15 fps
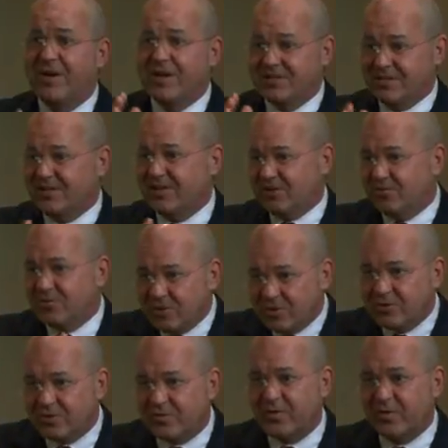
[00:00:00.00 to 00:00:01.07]
so that you
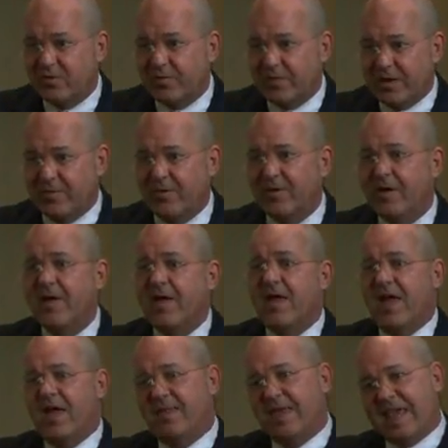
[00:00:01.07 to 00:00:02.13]
lose fewer people,
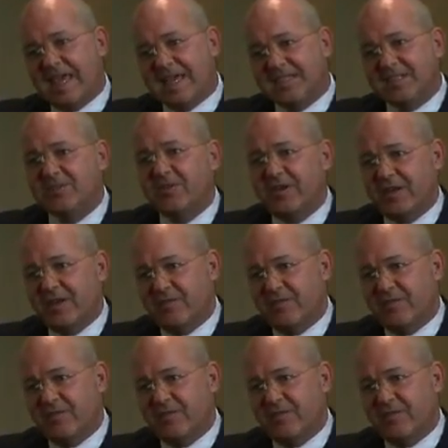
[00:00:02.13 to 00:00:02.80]
and the easier